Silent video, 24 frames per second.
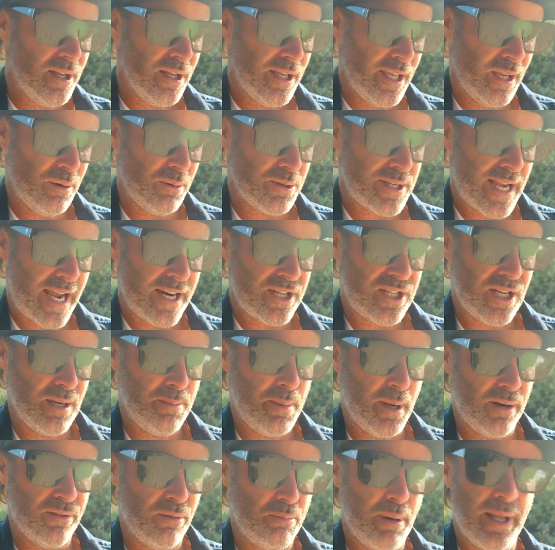it was actually a
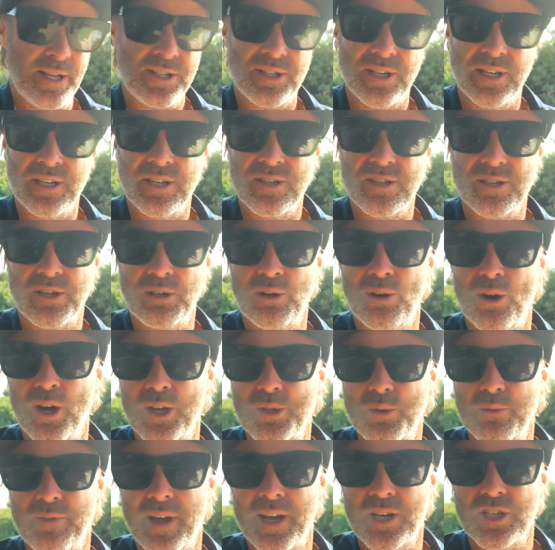bit of a blessing in
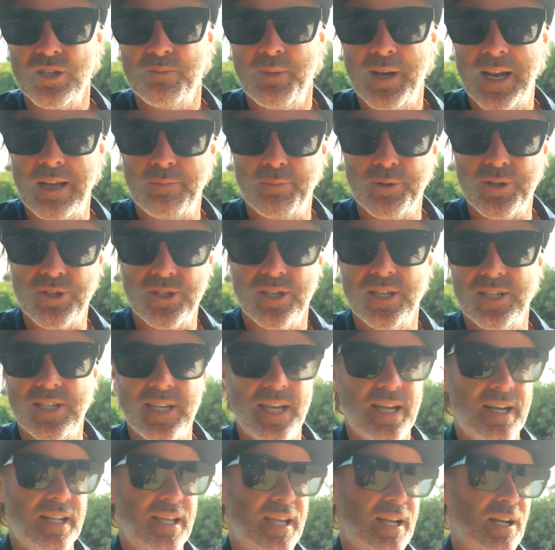disguise. We've actually been able to sit
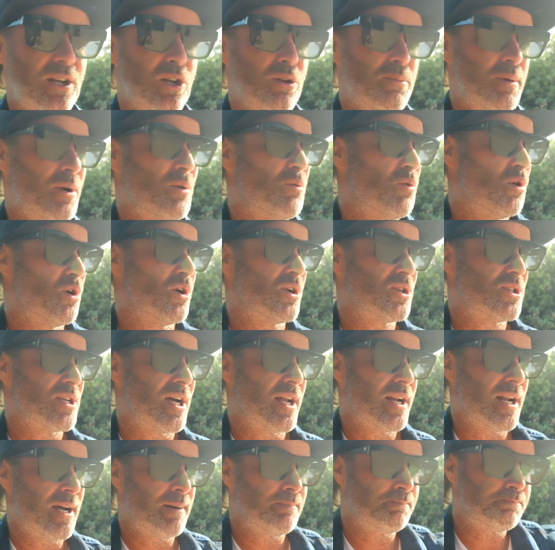down and get a little bit of work
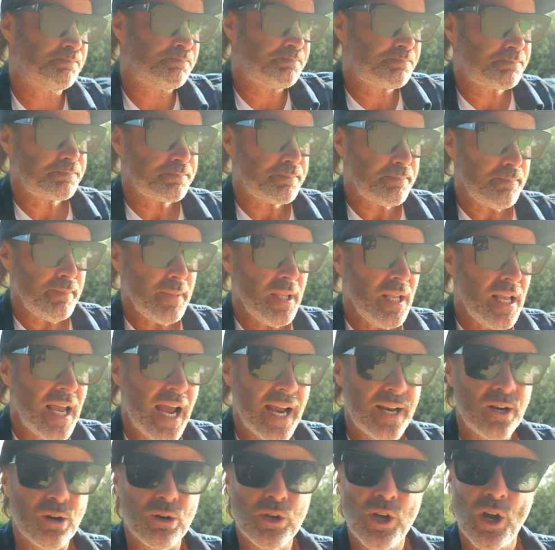done,
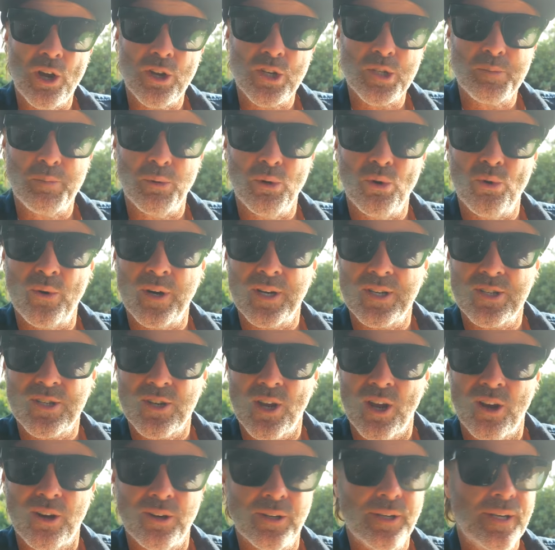and not go exploring,
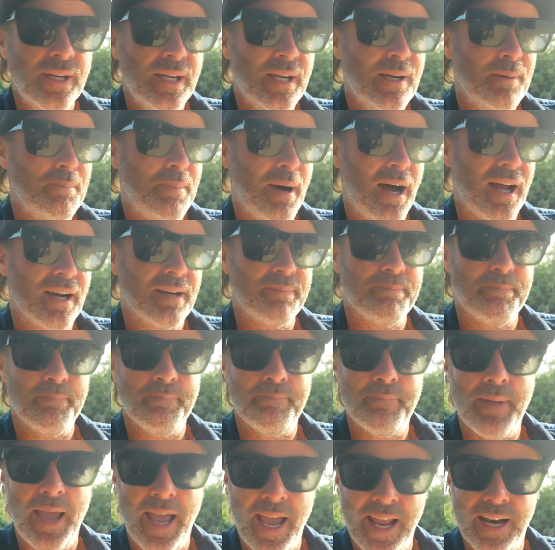so, but
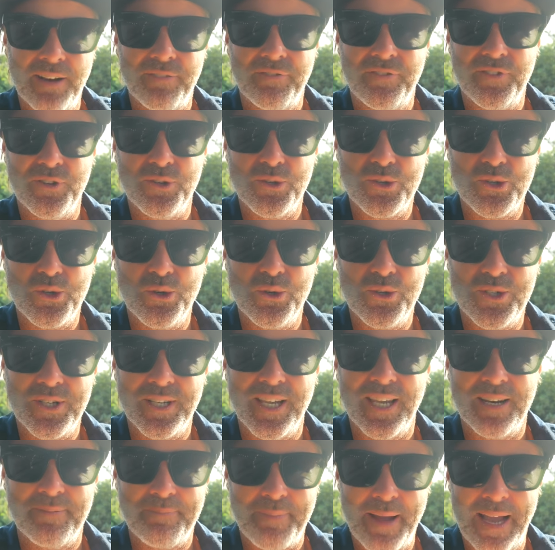man, it feels good to
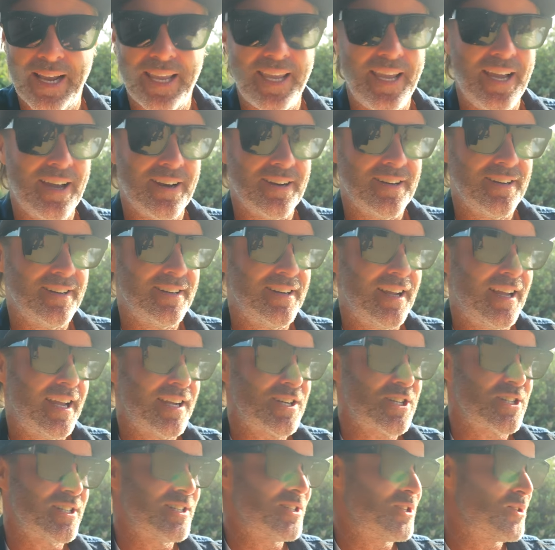get back out and
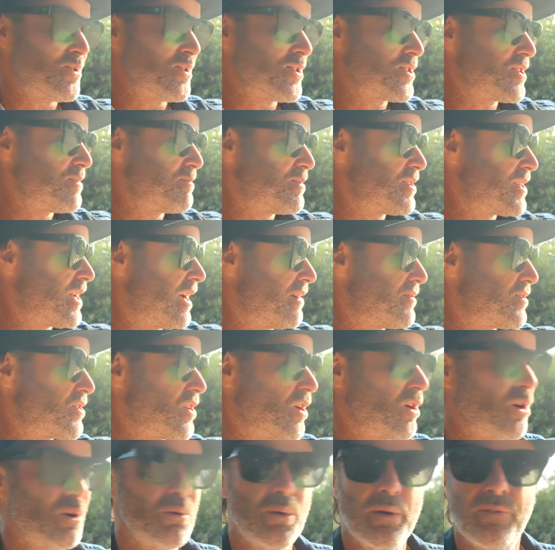actually doing some stuff.
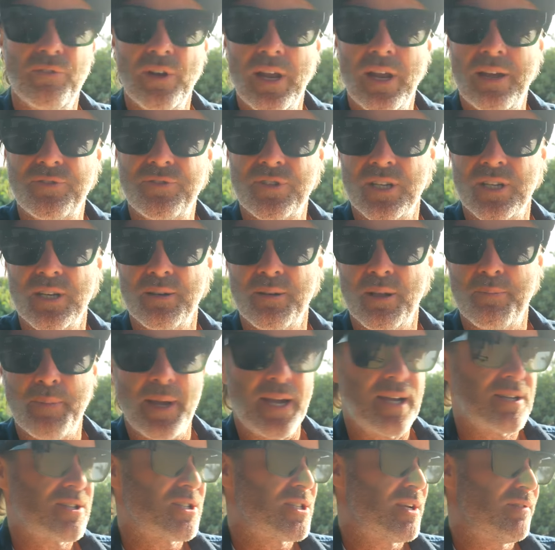So we've left at
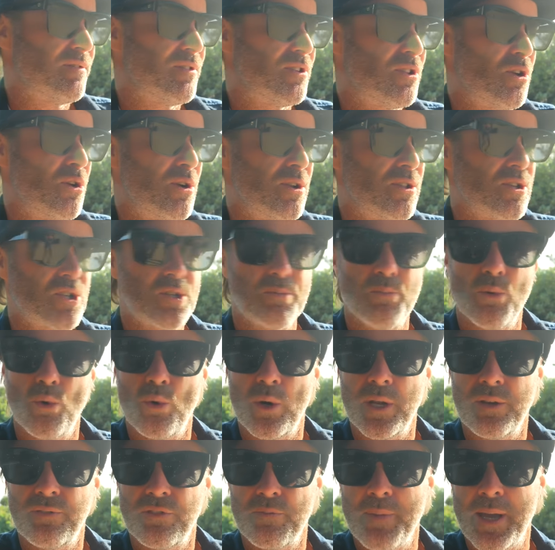about 7:30 this
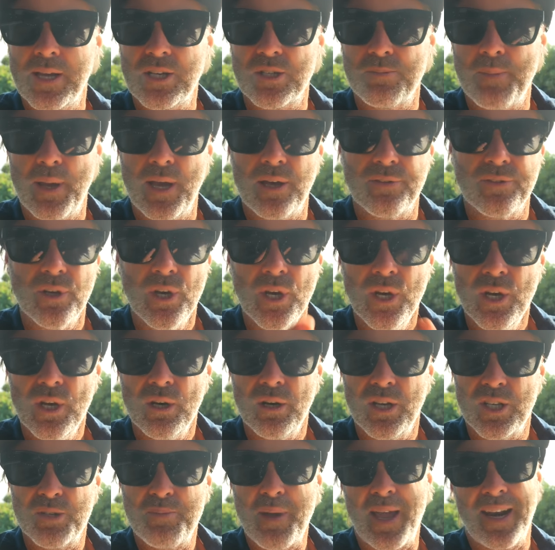morning from Exmouth.
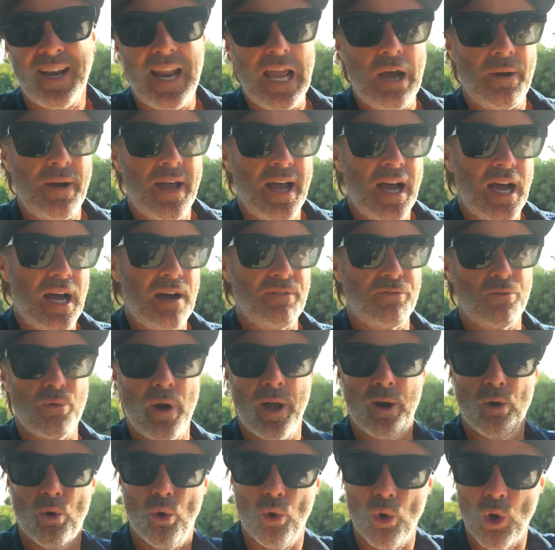It's about an hour and a half
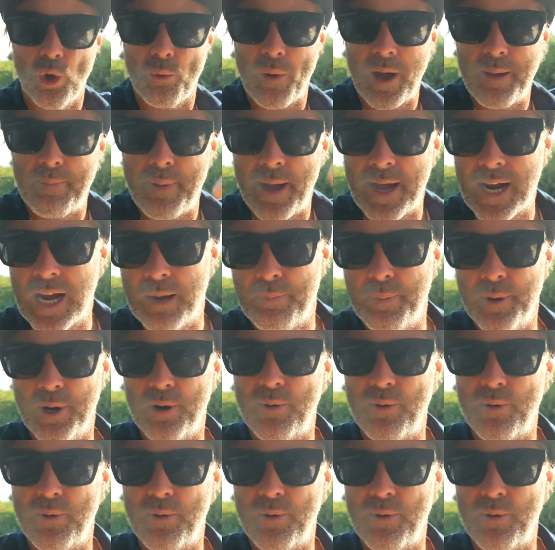run all the way back up and